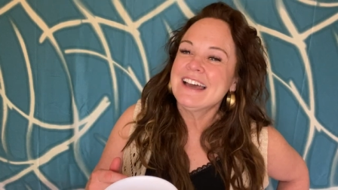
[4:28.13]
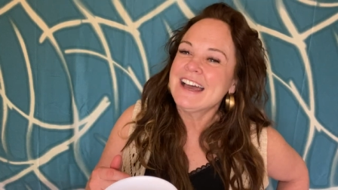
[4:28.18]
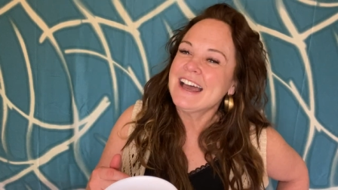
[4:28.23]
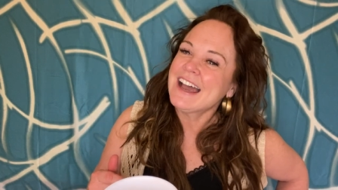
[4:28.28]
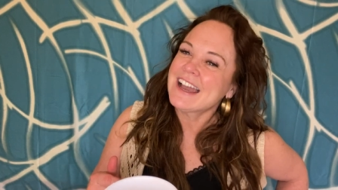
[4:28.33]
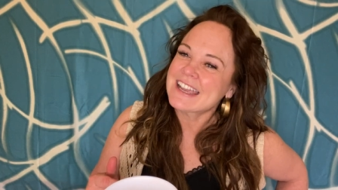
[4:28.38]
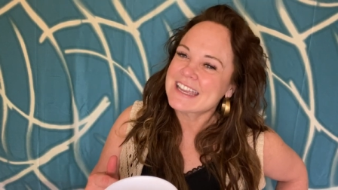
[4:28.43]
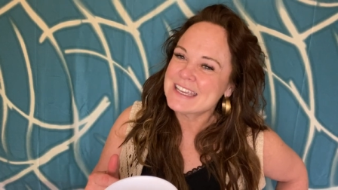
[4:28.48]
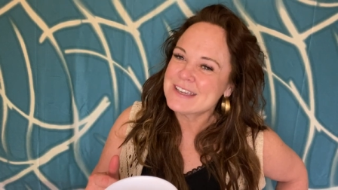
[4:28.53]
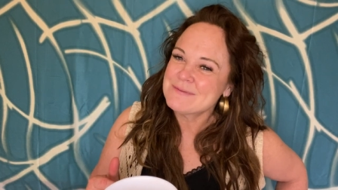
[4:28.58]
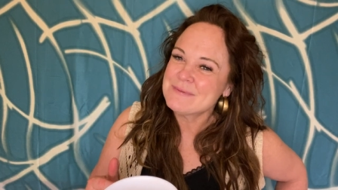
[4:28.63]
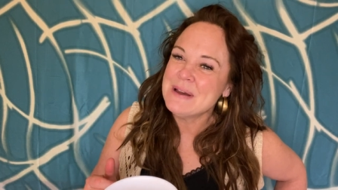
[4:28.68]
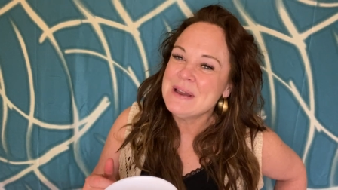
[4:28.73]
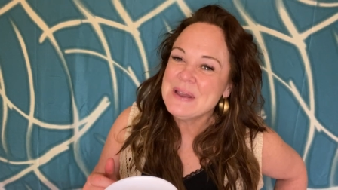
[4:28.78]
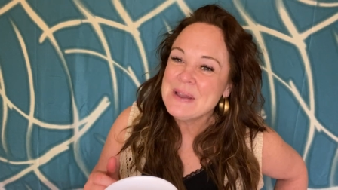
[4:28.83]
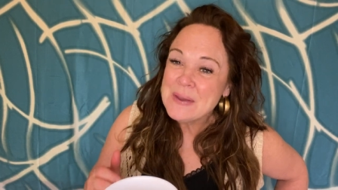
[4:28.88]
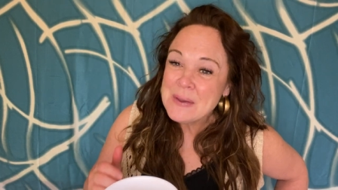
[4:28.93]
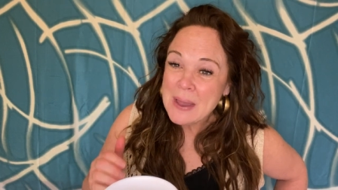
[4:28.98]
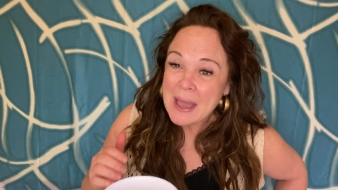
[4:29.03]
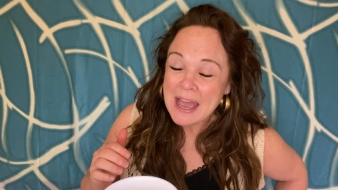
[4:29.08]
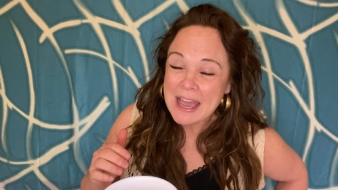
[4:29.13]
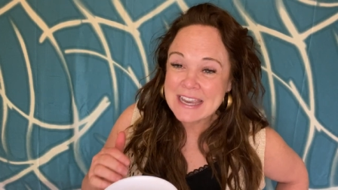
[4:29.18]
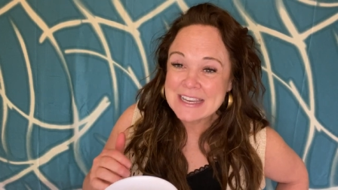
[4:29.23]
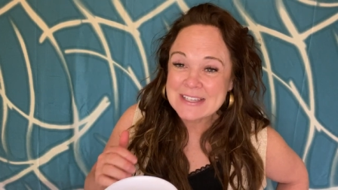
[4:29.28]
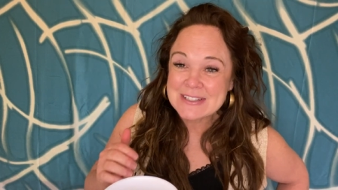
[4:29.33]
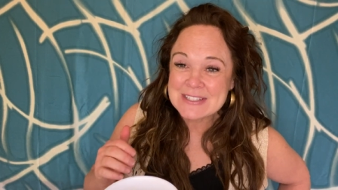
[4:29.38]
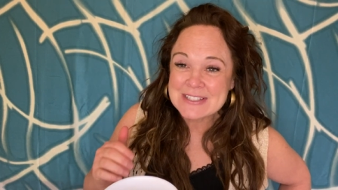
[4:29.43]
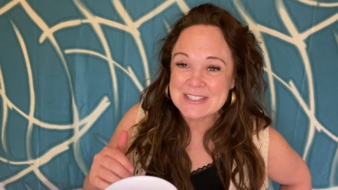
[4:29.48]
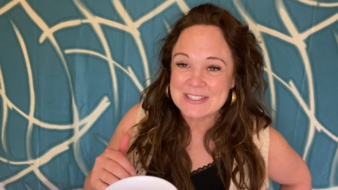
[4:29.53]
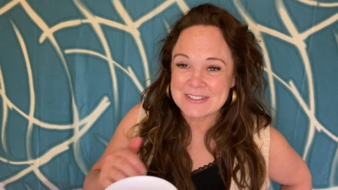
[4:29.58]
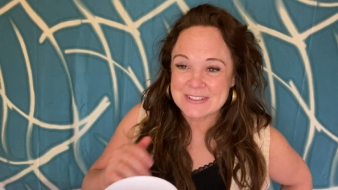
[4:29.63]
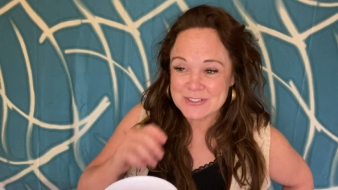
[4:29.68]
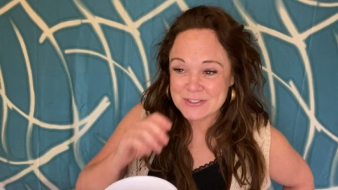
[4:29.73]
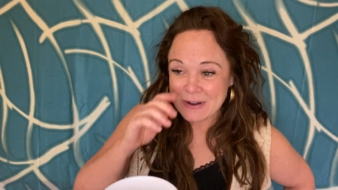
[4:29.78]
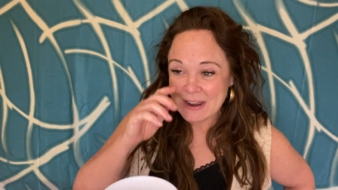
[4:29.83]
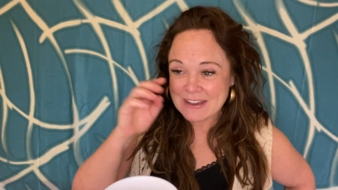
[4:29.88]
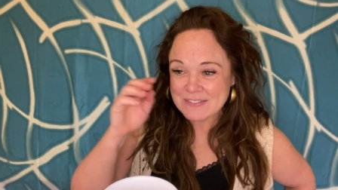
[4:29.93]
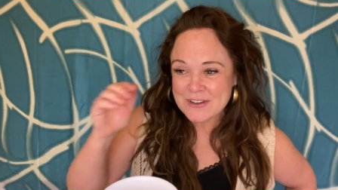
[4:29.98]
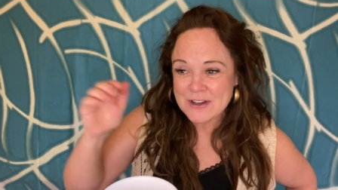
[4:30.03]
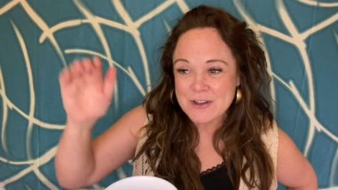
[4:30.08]
I get, I used to
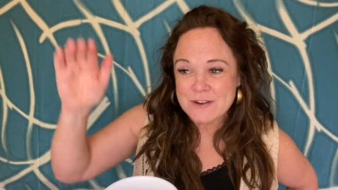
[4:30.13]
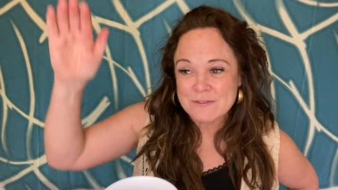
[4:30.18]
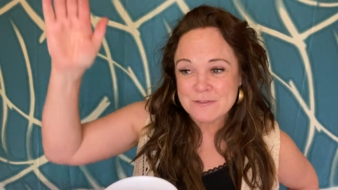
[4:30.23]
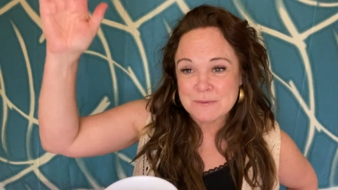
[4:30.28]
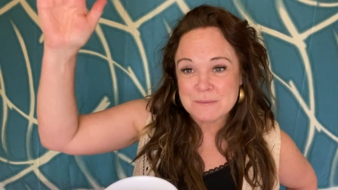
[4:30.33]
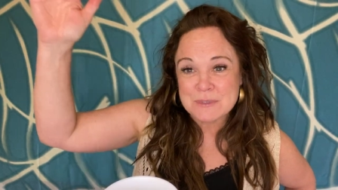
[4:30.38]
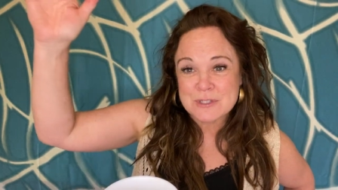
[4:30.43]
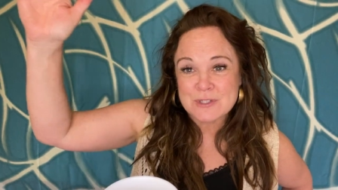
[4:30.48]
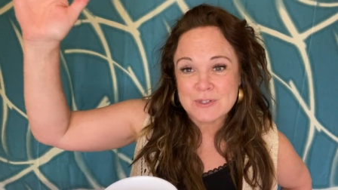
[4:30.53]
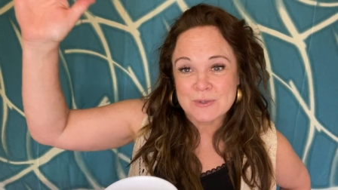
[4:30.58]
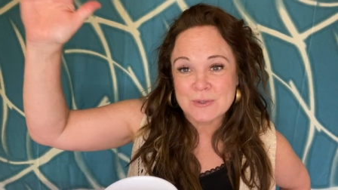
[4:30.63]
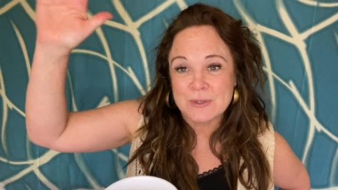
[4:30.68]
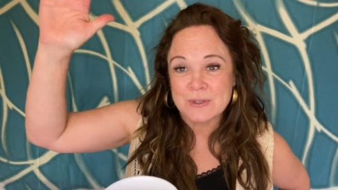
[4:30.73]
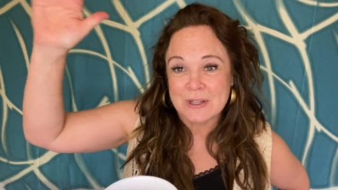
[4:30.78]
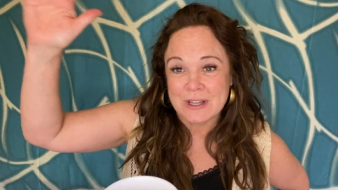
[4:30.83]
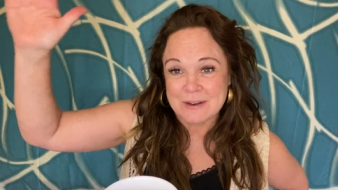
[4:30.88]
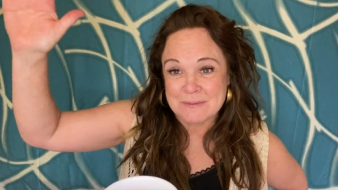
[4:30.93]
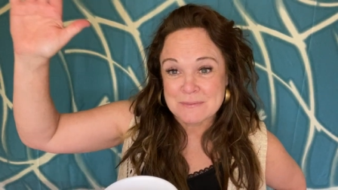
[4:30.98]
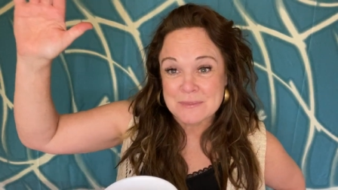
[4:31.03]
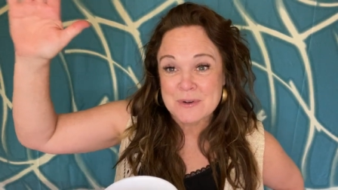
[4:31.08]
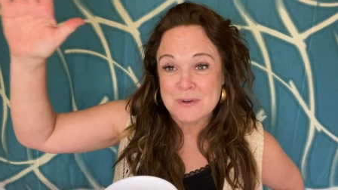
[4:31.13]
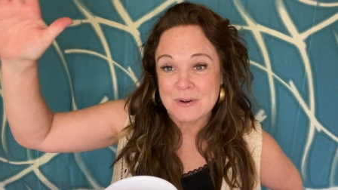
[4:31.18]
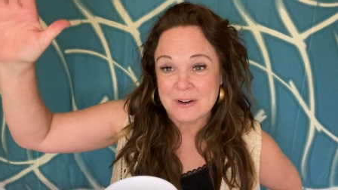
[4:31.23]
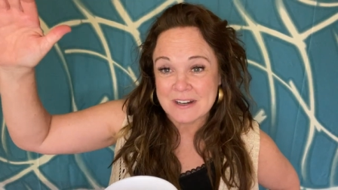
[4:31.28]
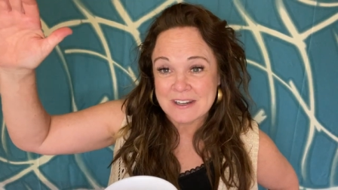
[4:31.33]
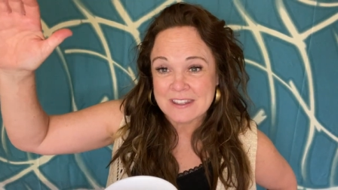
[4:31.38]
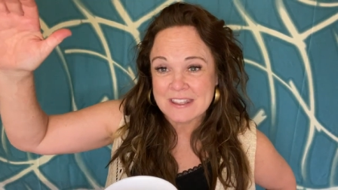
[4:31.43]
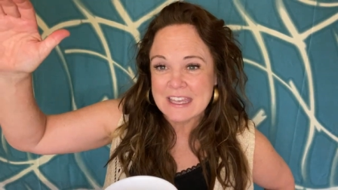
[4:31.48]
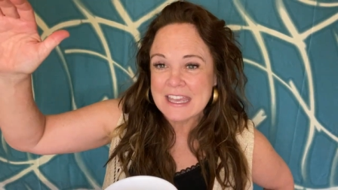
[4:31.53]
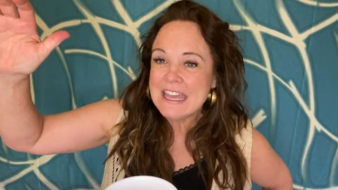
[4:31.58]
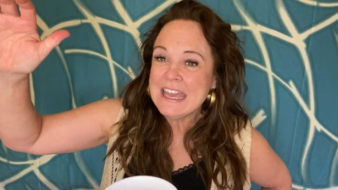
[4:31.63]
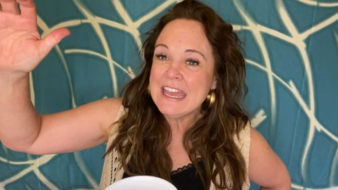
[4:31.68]
drive home from school up north